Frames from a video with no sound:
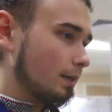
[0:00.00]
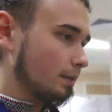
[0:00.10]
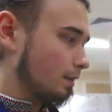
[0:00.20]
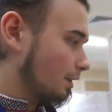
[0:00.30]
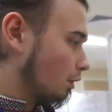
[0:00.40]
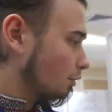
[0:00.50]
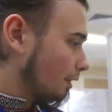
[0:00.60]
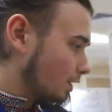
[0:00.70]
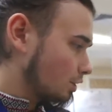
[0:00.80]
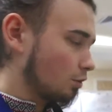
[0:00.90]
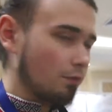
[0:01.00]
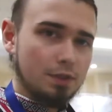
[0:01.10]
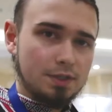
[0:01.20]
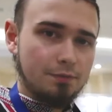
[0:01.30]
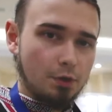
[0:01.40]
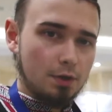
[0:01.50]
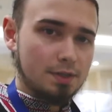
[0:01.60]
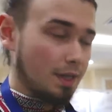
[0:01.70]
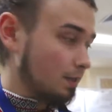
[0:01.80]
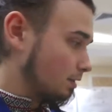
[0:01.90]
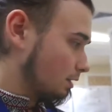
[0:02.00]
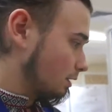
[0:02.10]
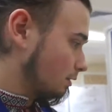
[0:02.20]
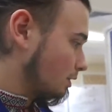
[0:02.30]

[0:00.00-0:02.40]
uh, the coloration of these frogs and uh,